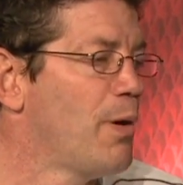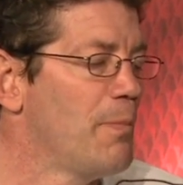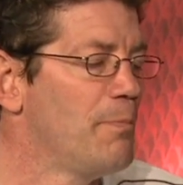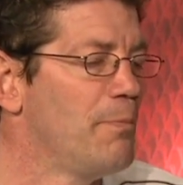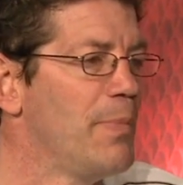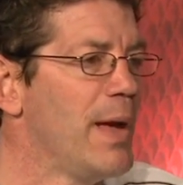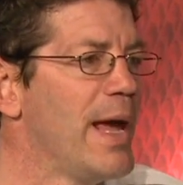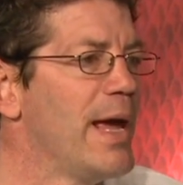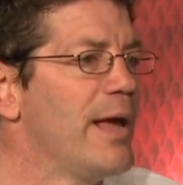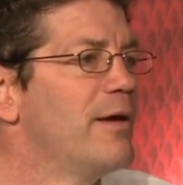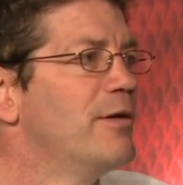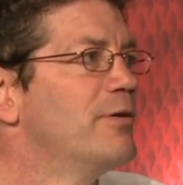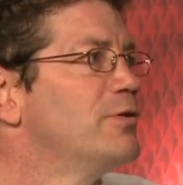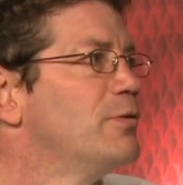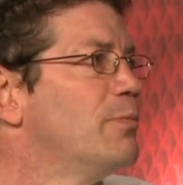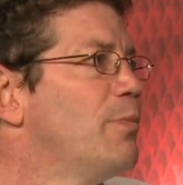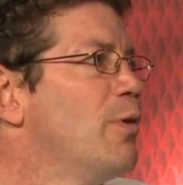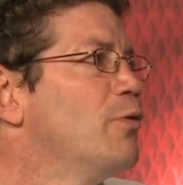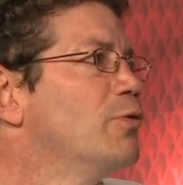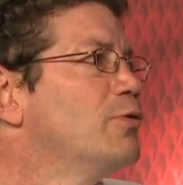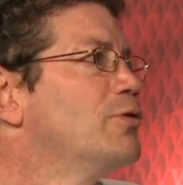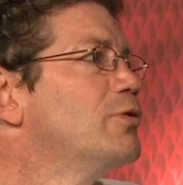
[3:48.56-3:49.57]
banners, the
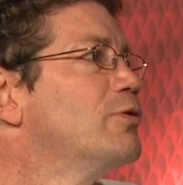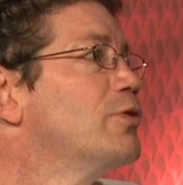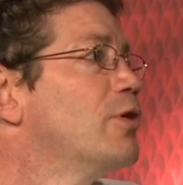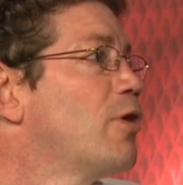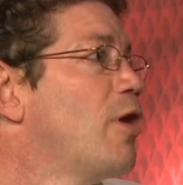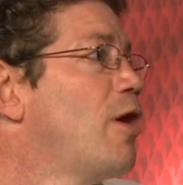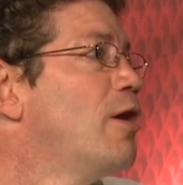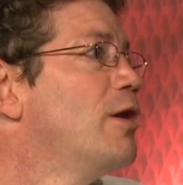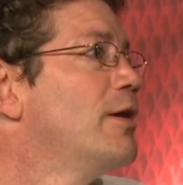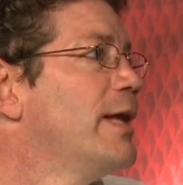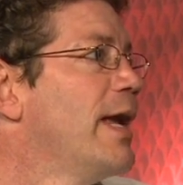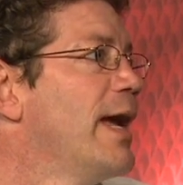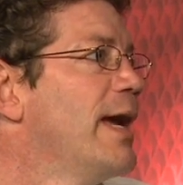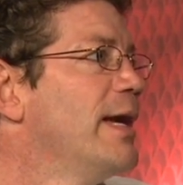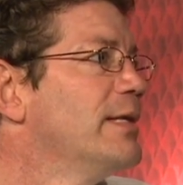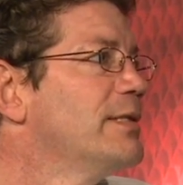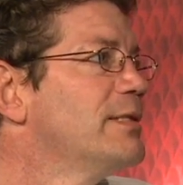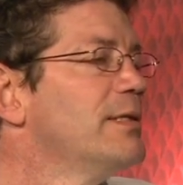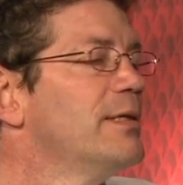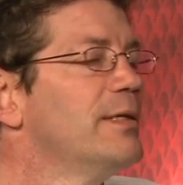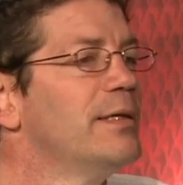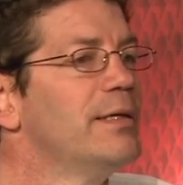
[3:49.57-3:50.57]
posters, the car
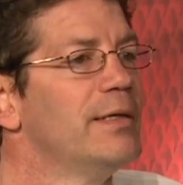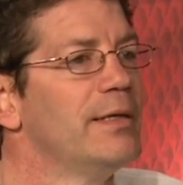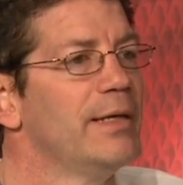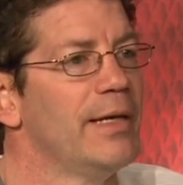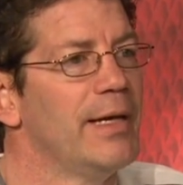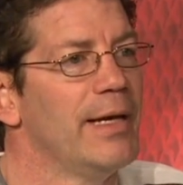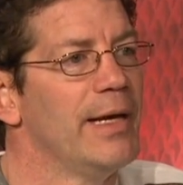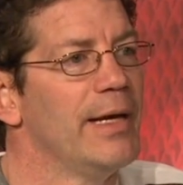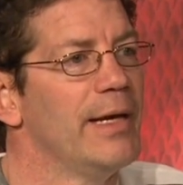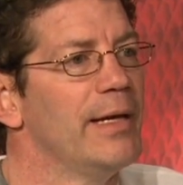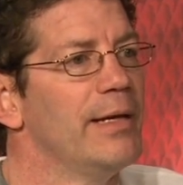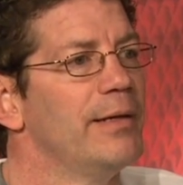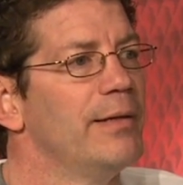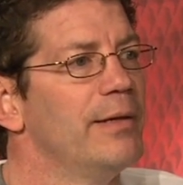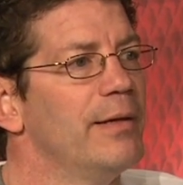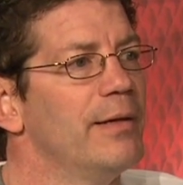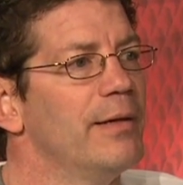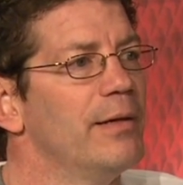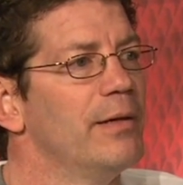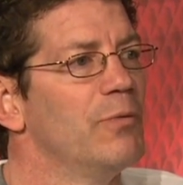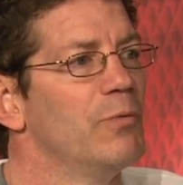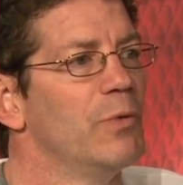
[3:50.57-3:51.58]
tags, and
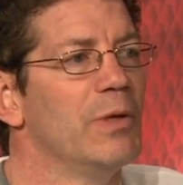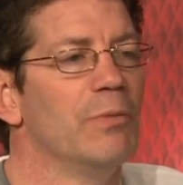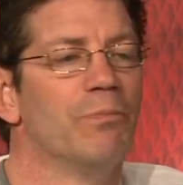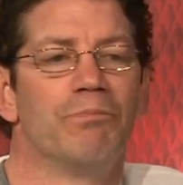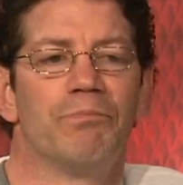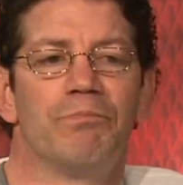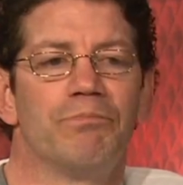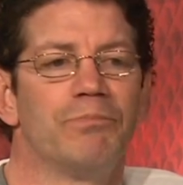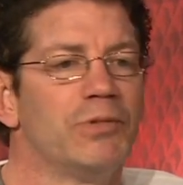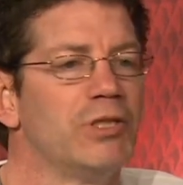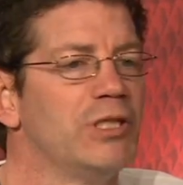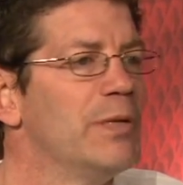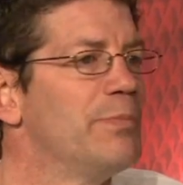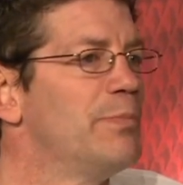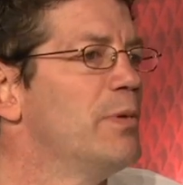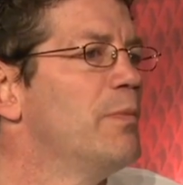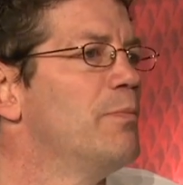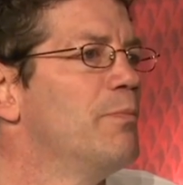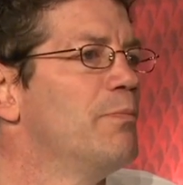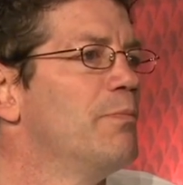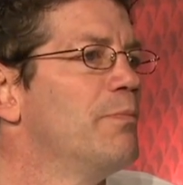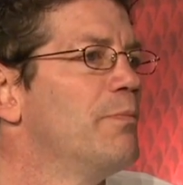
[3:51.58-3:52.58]
we ship
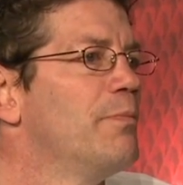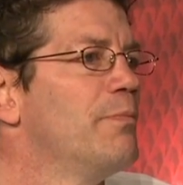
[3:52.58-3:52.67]
them